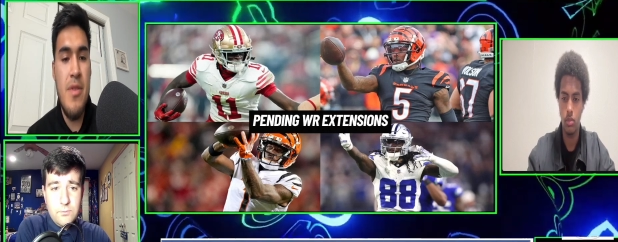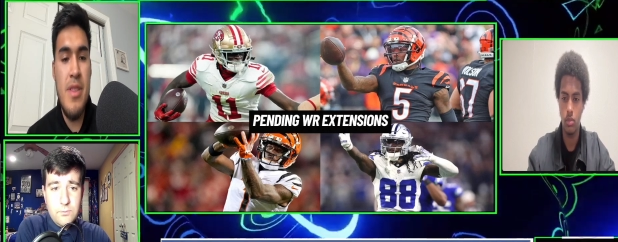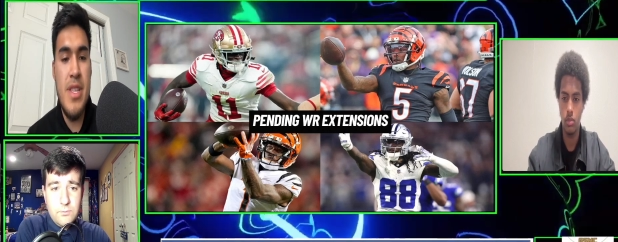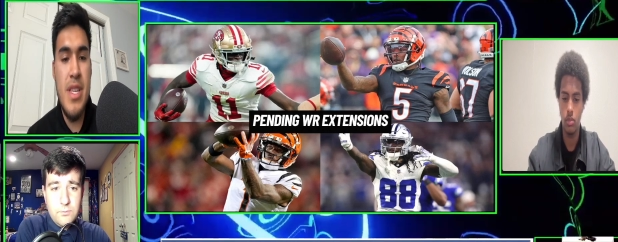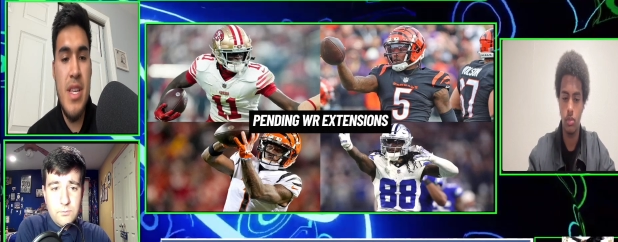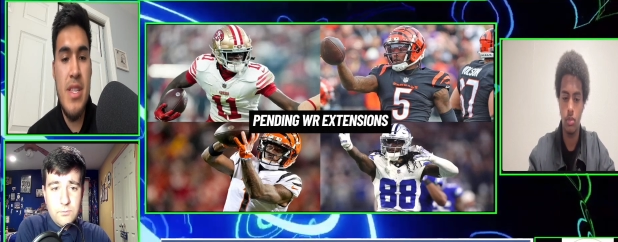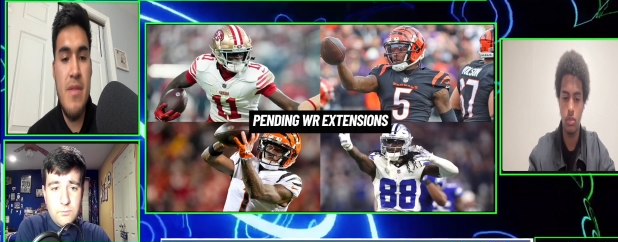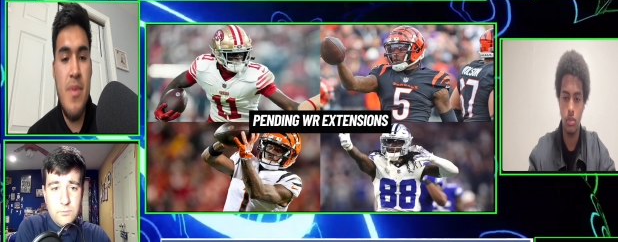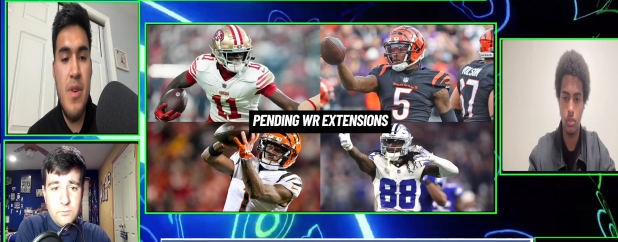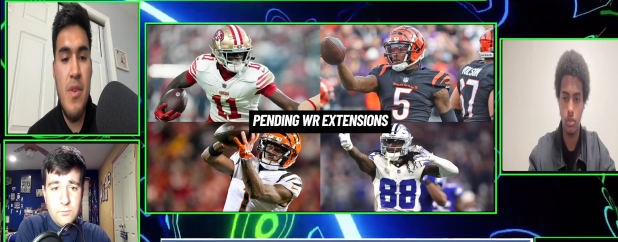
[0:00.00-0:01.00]
Speaker 1: in the
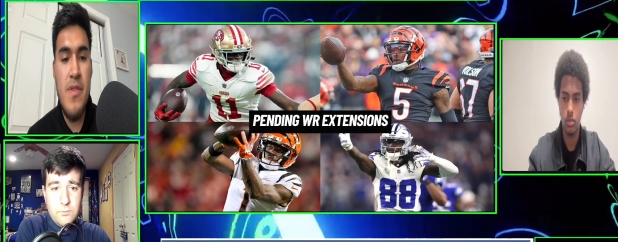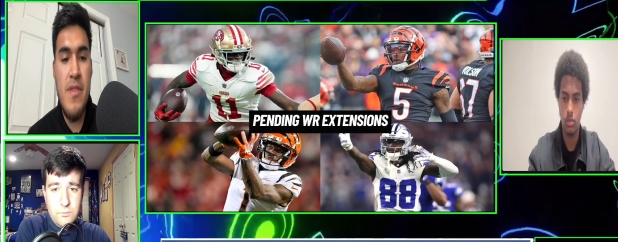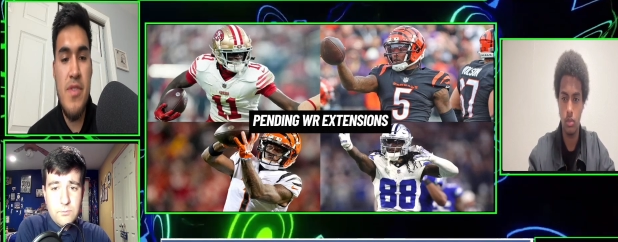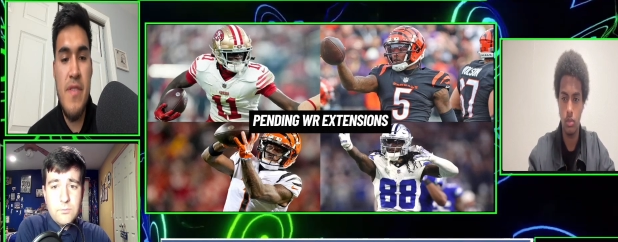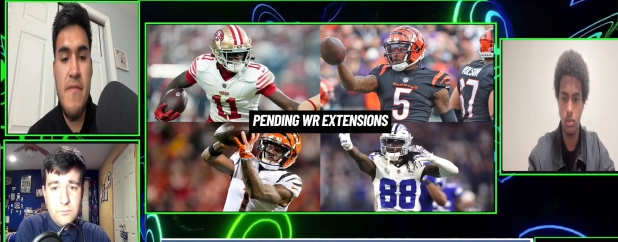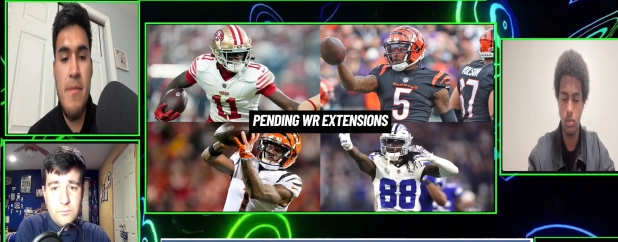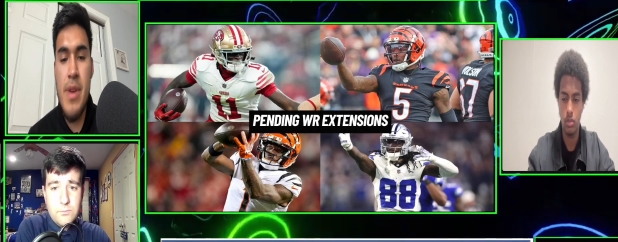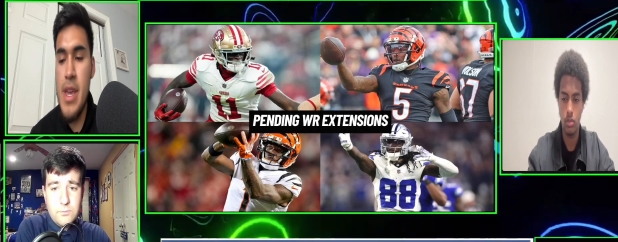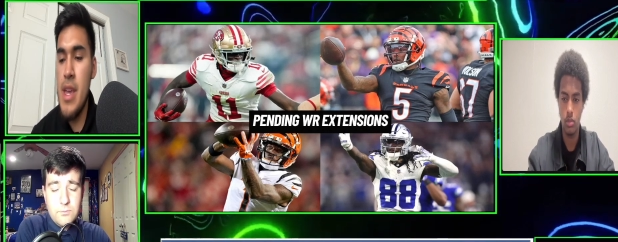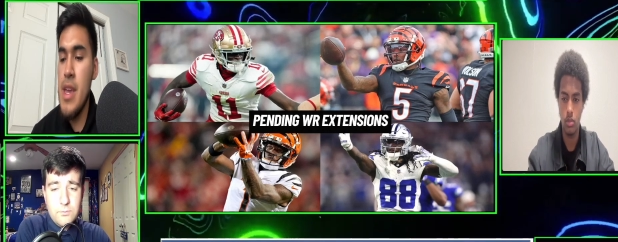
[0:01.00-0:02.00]
season, but also just for
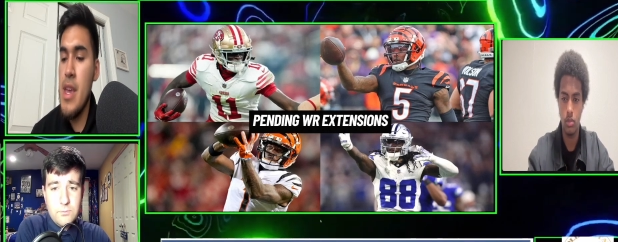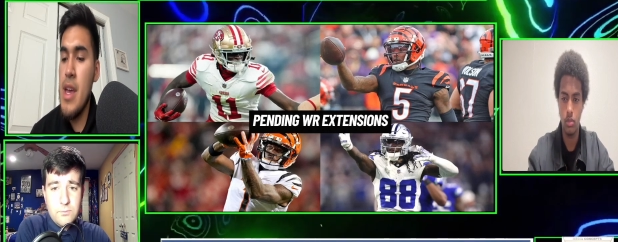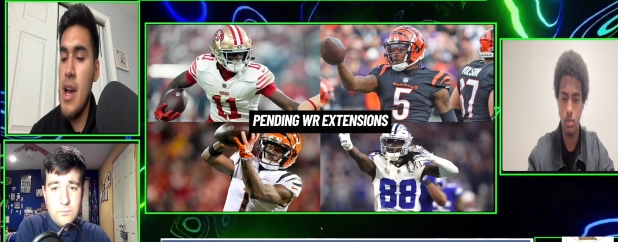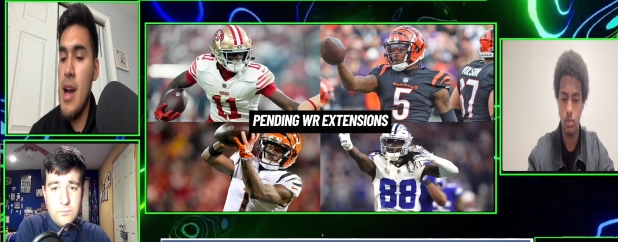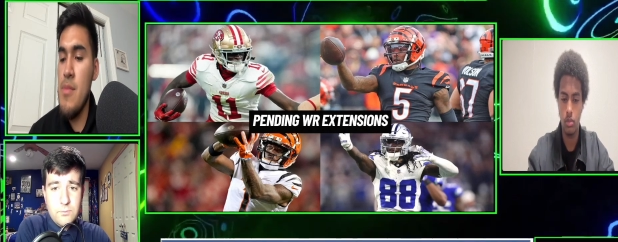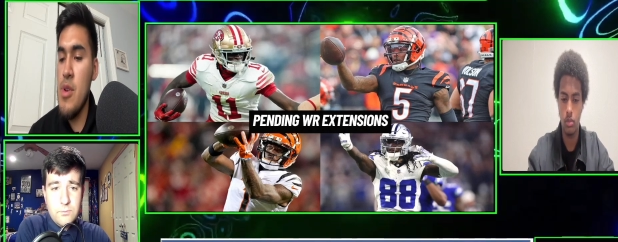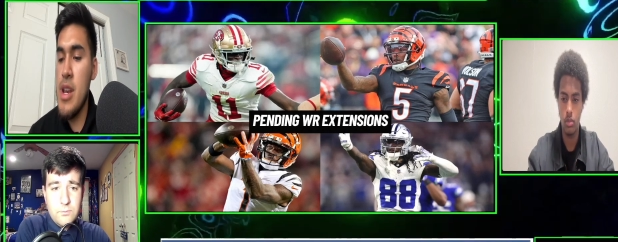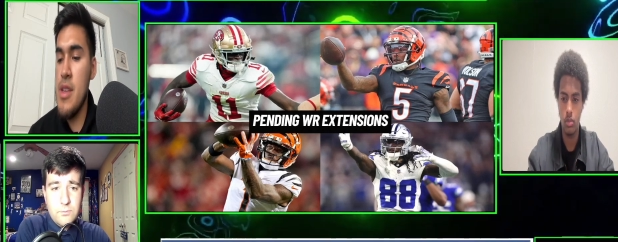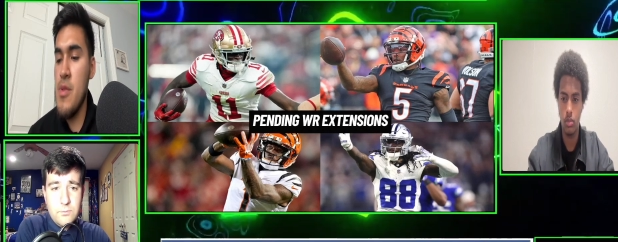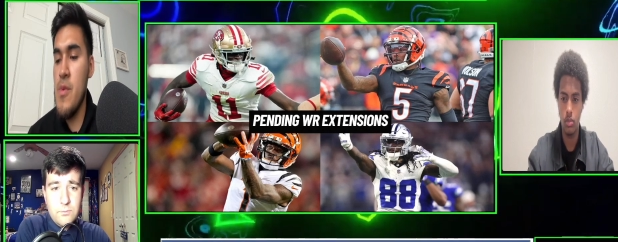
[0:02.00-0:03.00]
me, um,
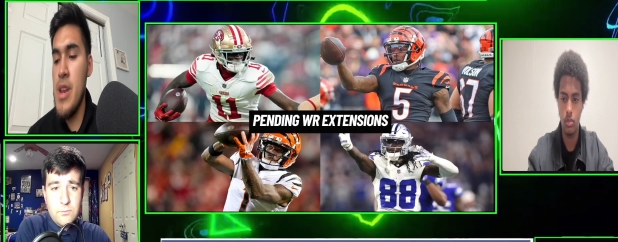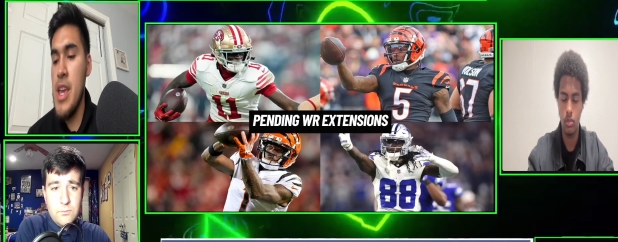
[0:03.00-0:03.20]
looking at the one